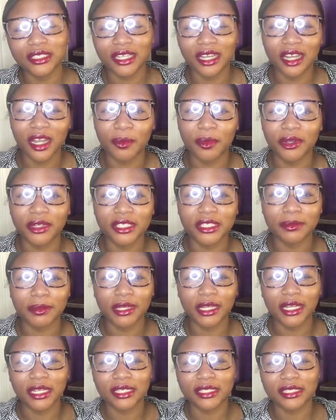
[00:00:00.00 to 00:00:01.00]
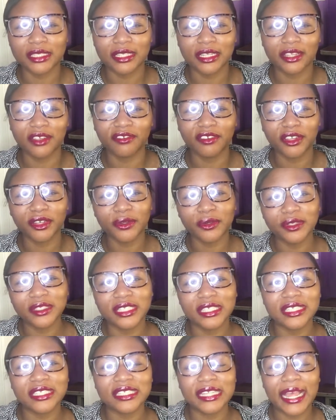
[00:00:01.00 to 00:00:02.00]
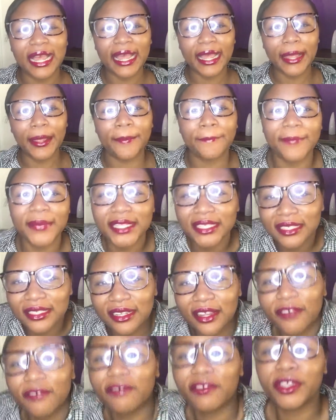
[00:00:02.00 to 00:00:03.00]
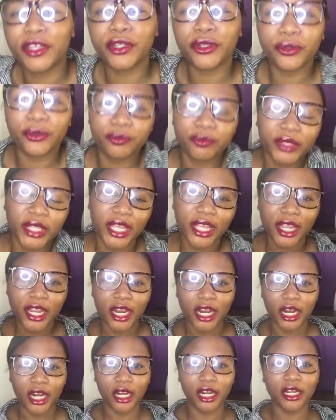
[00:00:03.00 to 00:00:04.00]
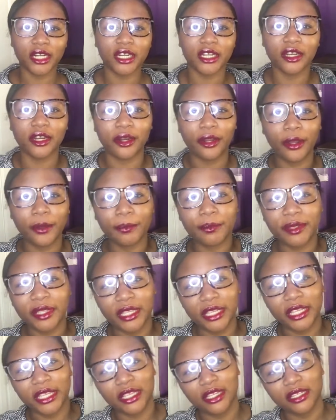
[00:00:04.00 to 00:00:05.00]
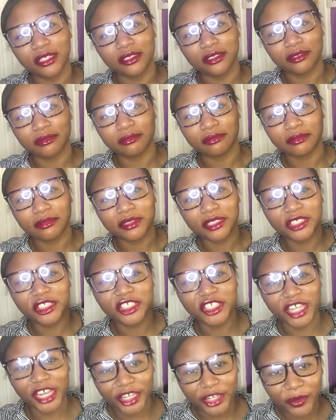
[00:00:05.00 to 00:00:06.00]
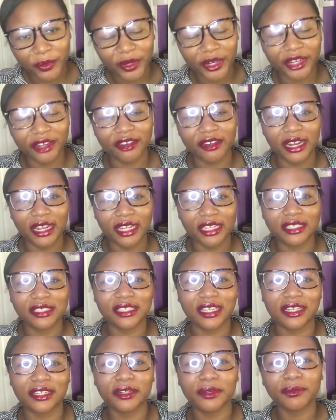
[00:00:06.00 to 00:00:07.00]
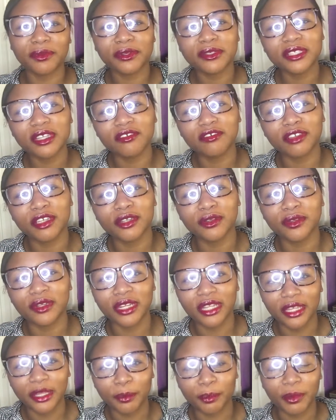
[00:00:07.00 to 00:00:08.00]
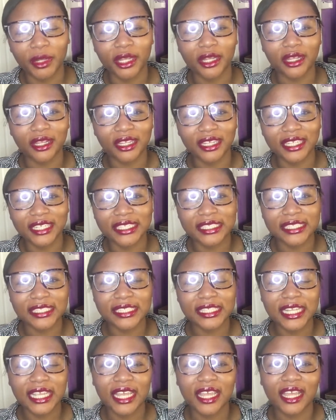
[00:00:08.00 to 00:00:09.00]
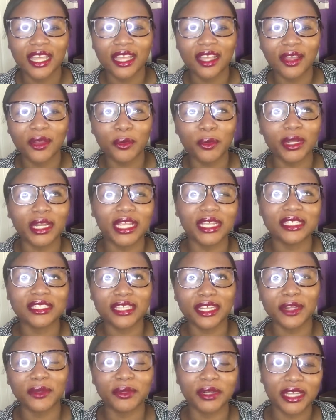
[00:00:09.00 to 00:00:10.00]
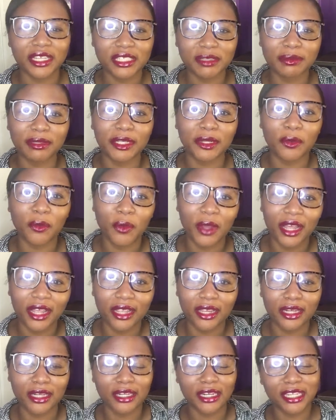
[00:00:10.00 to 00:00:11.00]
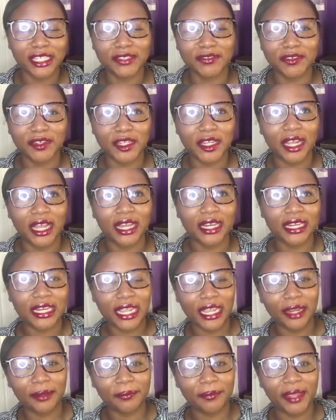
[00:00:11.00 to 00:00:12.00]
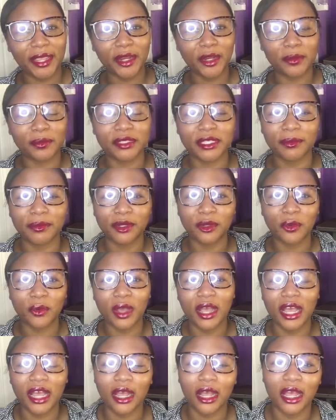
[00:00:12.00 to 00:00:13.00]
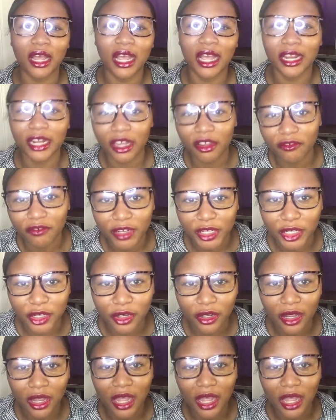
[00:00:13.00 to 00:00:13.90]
talk about this because if you noticed, I missed a video earlier up in January, right? I didn't post a video then because, well, I said I would explain why in the next video, and then end up doing another video,